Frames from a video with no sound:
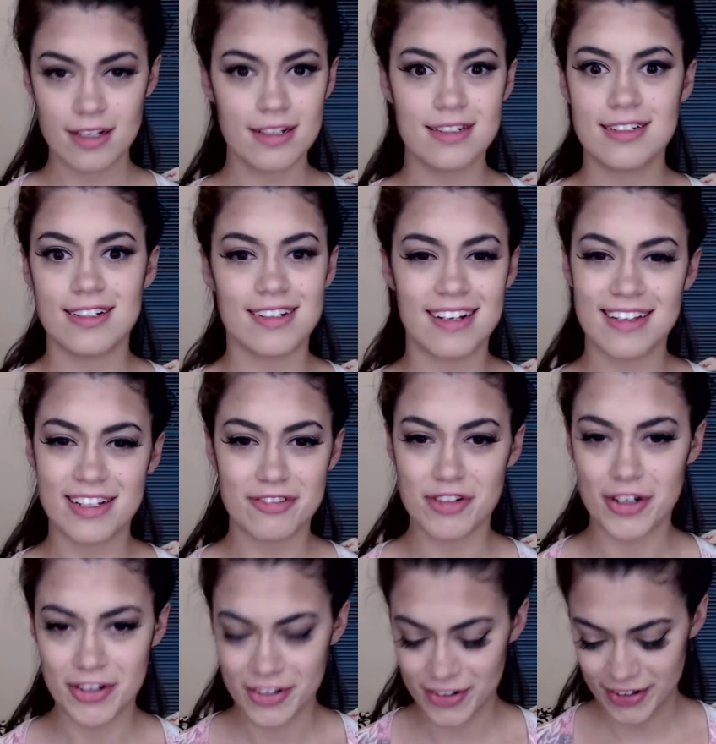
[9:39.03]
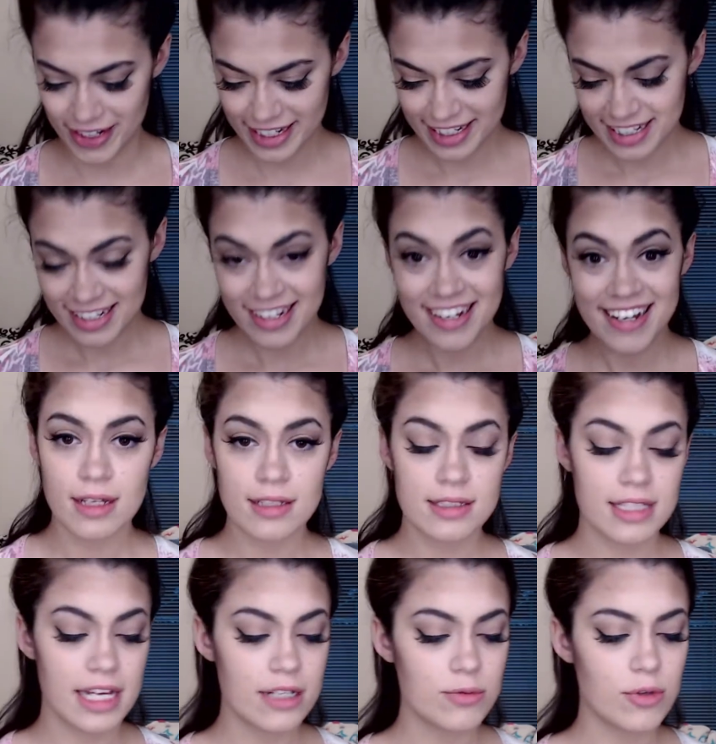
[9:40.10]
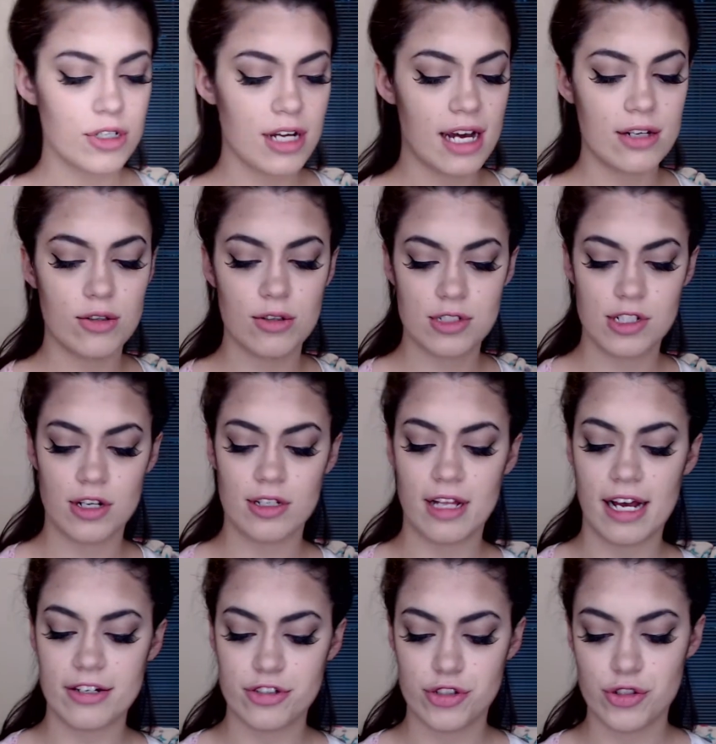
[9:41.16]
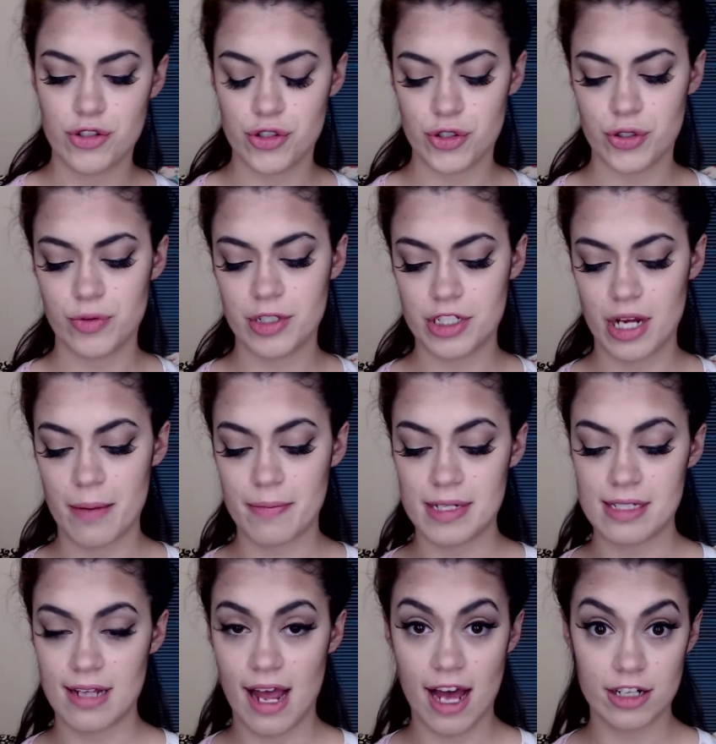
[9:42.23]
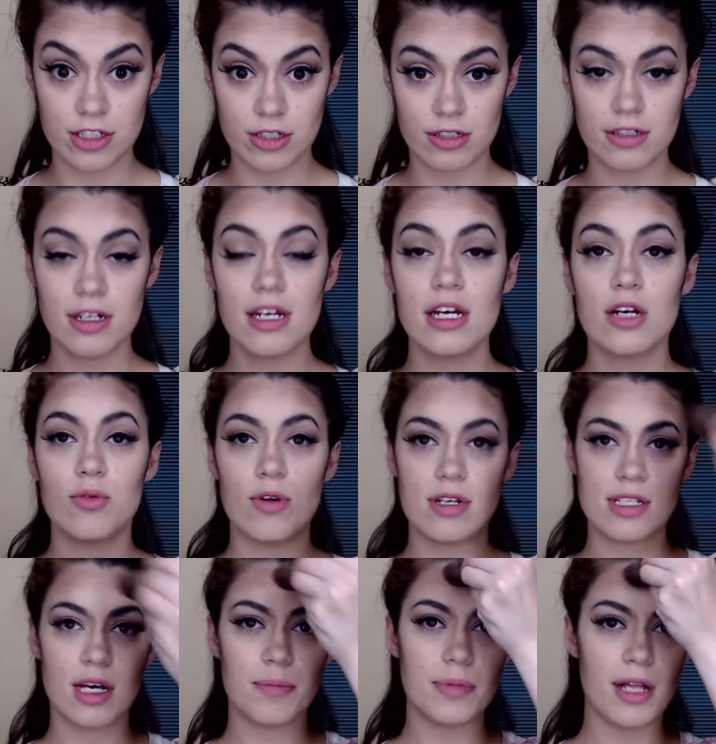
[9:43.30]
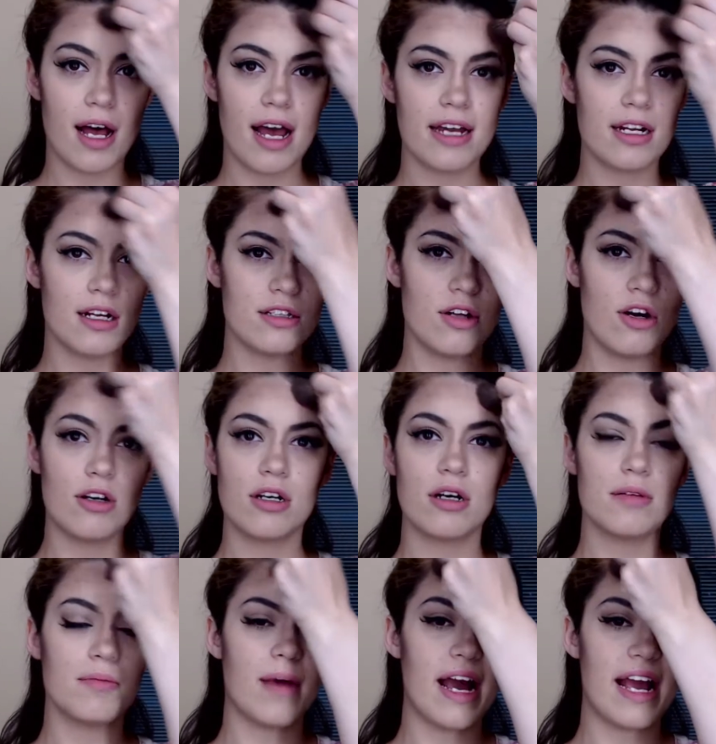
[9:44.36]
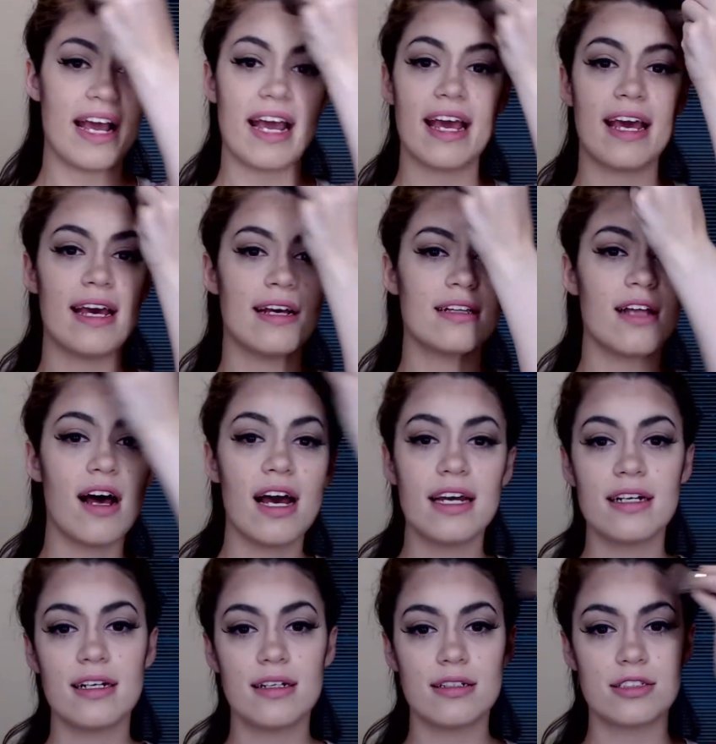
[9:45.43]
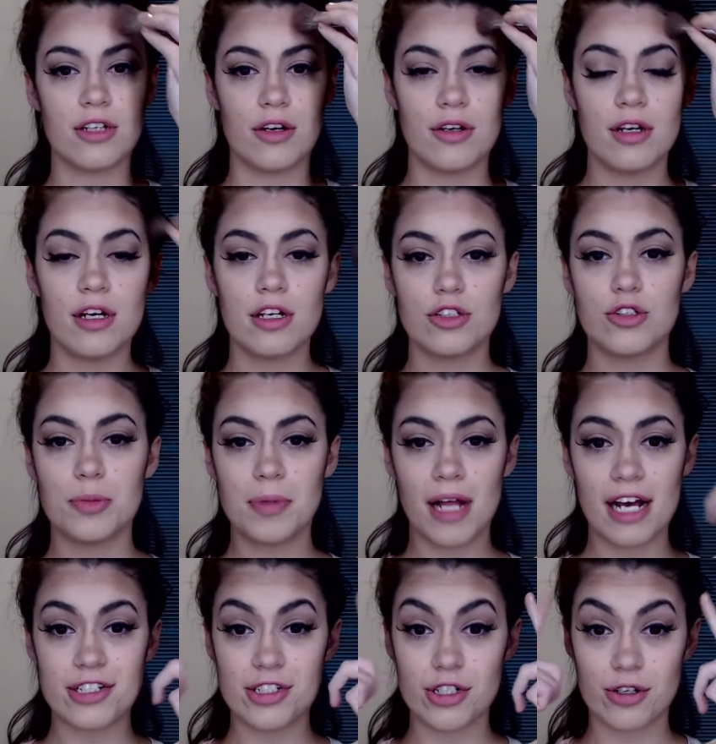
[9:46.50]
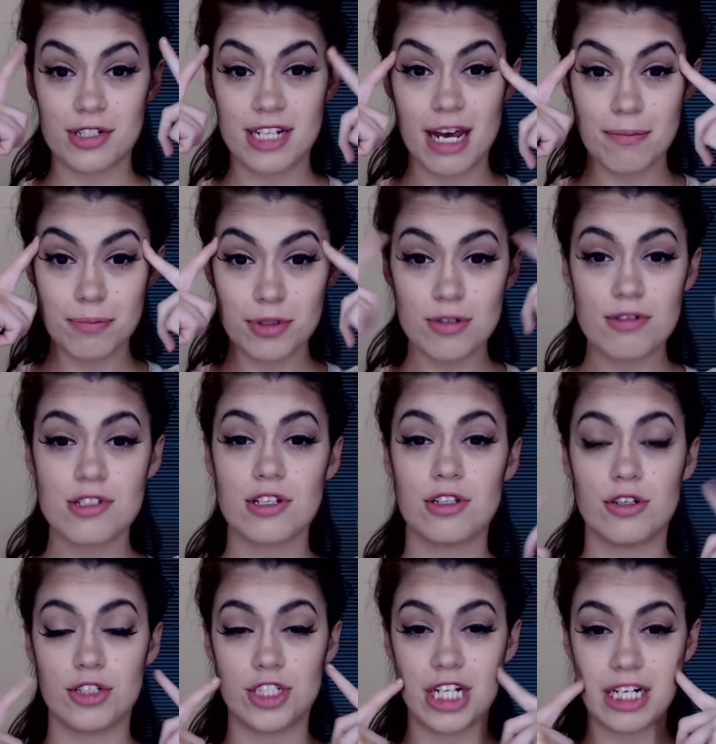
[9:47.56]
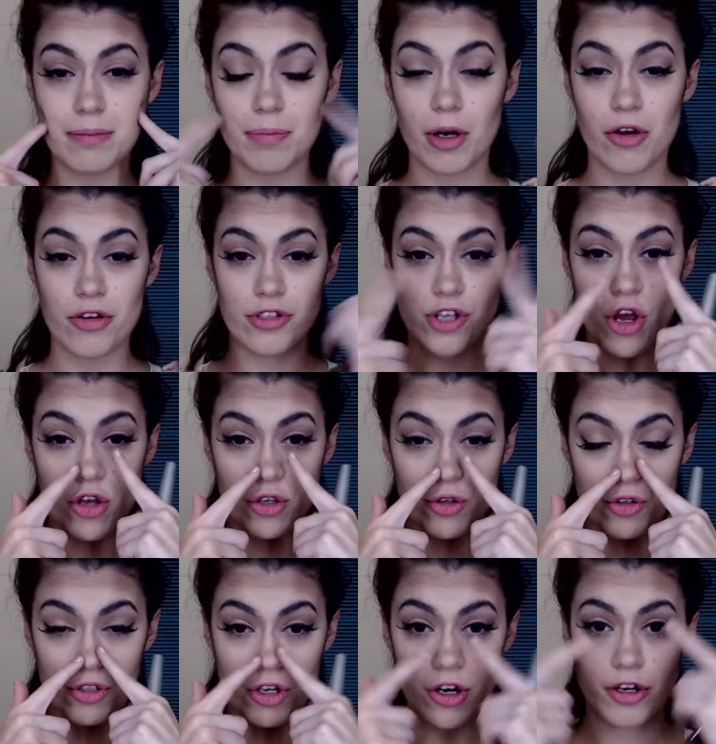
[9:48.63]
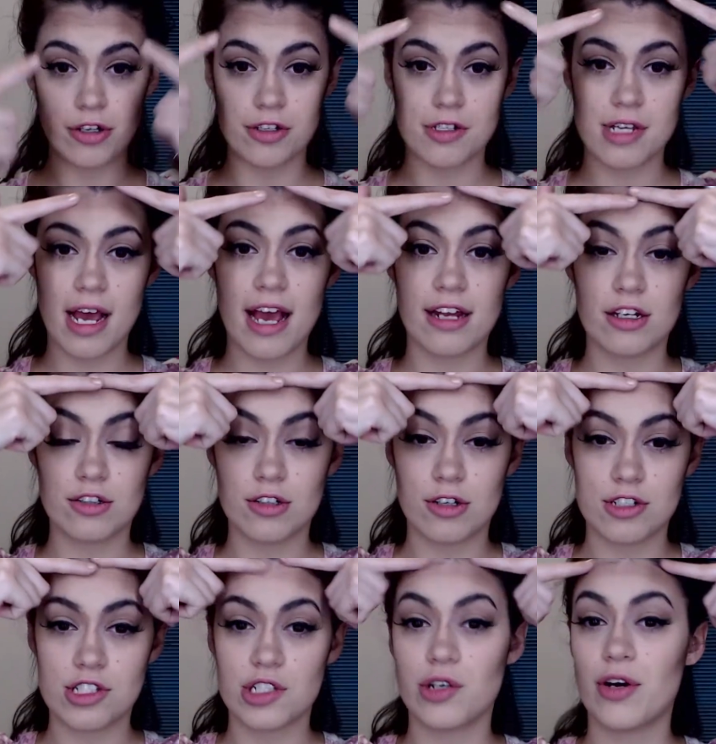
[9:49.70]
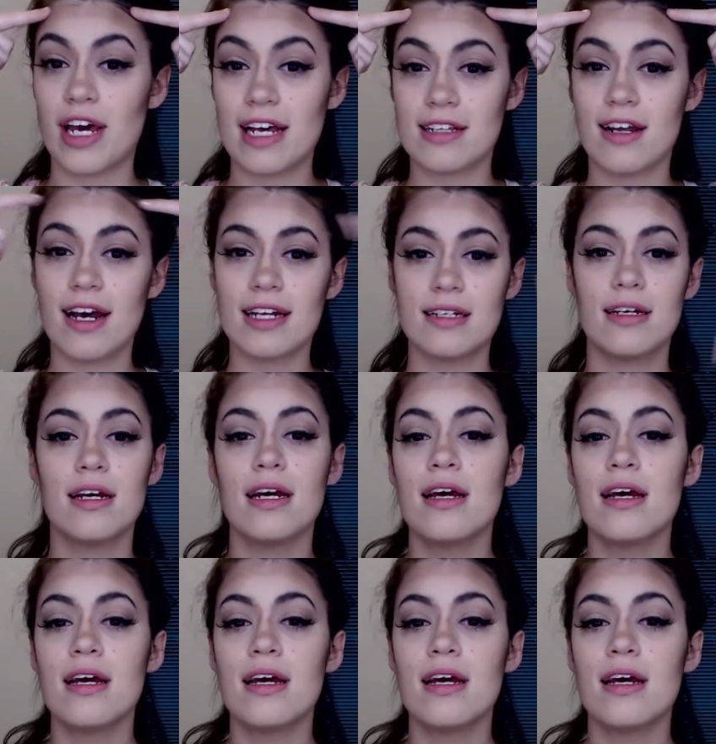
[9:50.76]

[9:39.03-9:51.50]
God, I love contouring. Then what I also like to do, which I missed out on, was apply it along my hairline. So you apply it to your temples, your cheekbones, your nose, and across your hairline.